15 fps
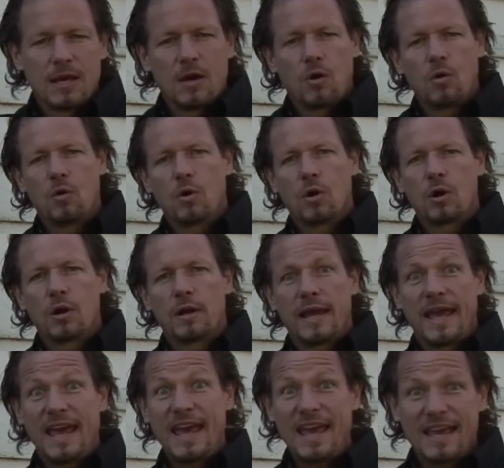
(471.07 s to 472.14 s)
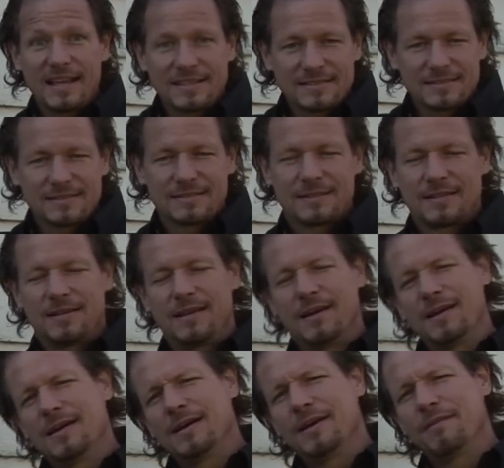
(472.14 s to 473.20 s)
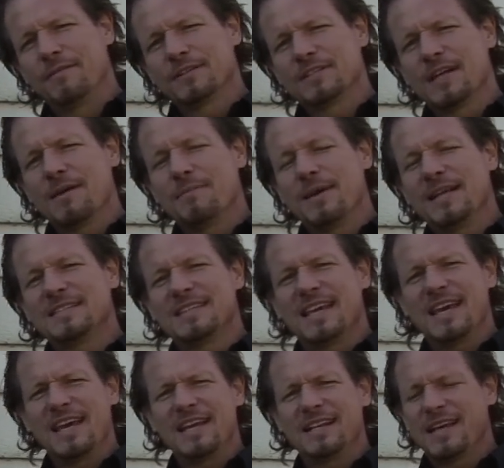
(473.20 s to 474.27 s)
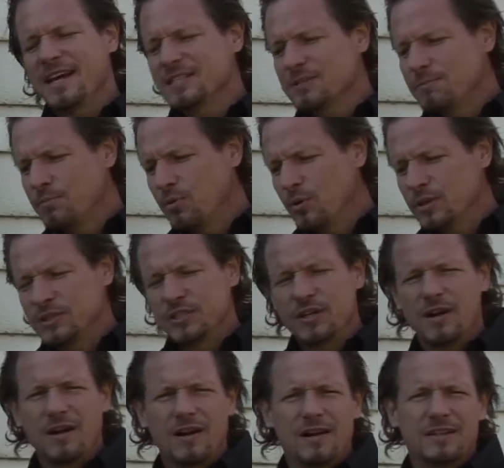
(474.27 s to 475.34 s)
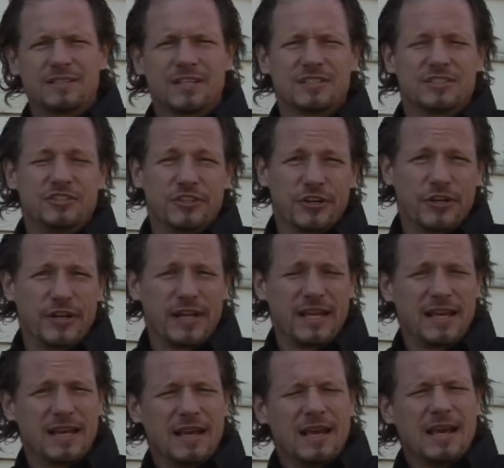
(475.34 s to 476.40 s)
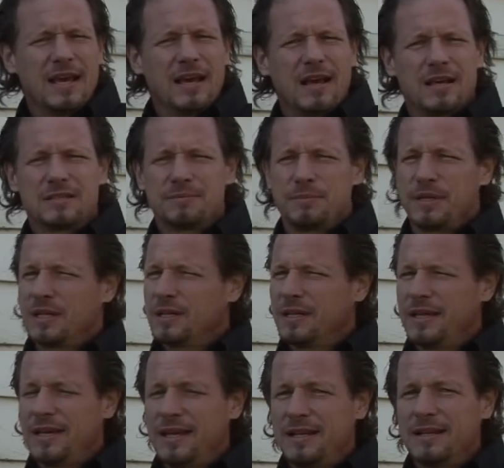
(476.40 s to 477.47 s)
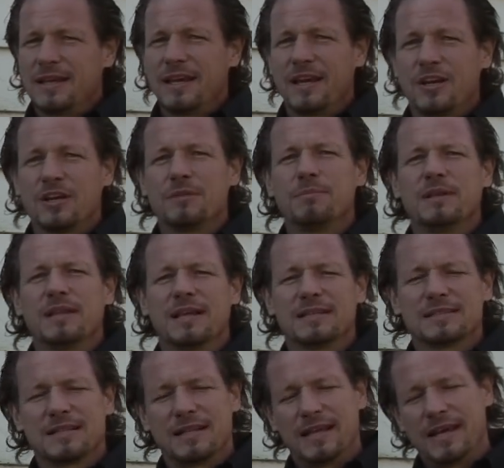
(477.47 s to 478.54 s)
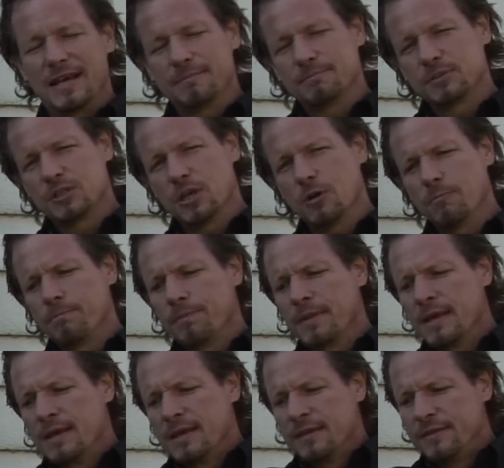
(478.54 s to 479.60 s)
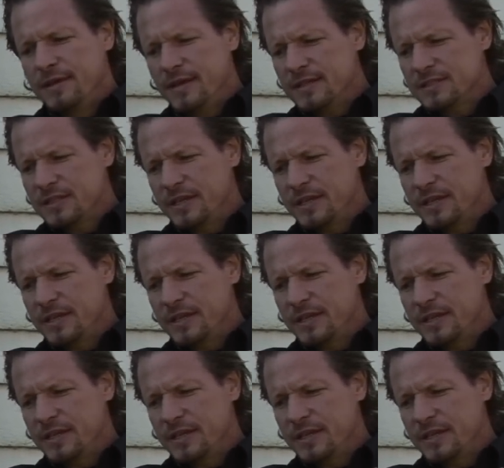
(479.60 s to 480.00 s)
or 8. Uh, if it's not maintained, has a poor charge, it's dirty, hasn't been cleaned, it could be less than that. So this